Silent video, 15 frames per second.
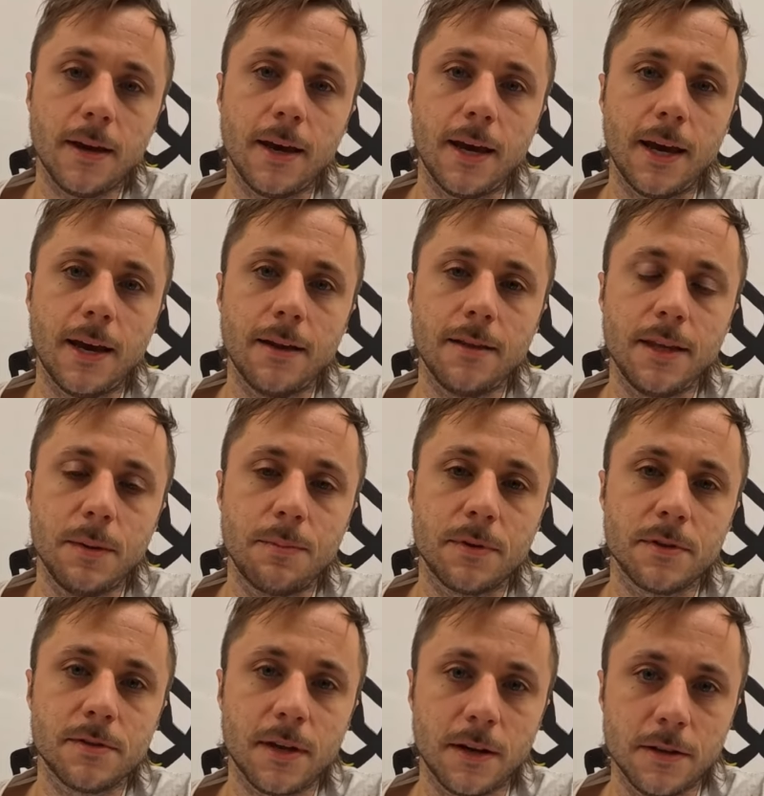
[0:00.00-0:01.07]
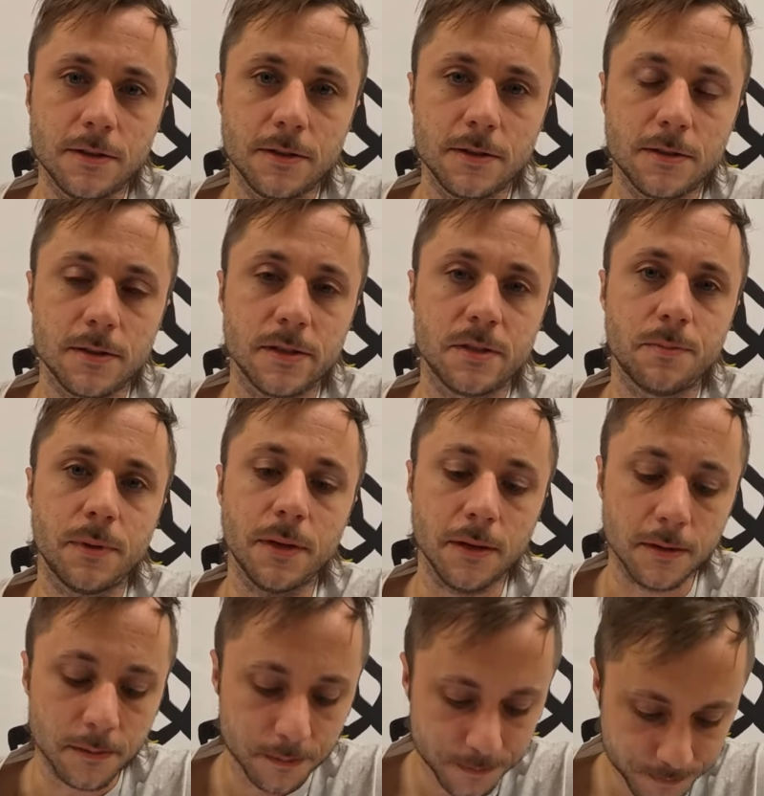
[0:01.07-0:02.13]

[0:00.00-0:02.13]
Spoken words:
and the percentages and speed.